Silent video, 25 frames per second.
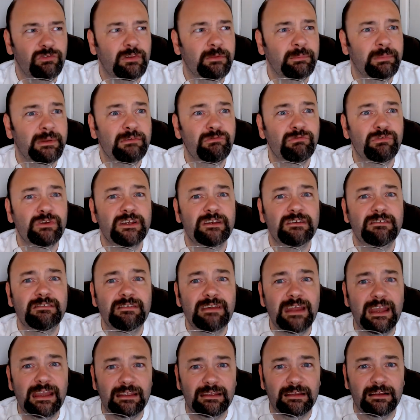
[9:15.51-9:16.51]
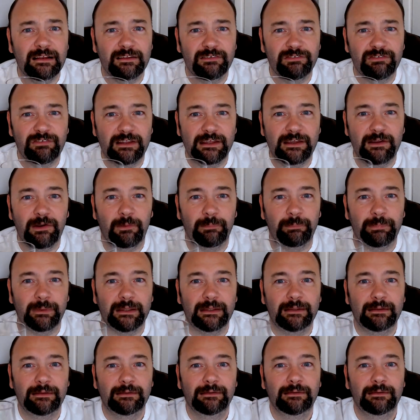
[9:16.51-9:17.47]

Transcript: to be ridiculously hoppy,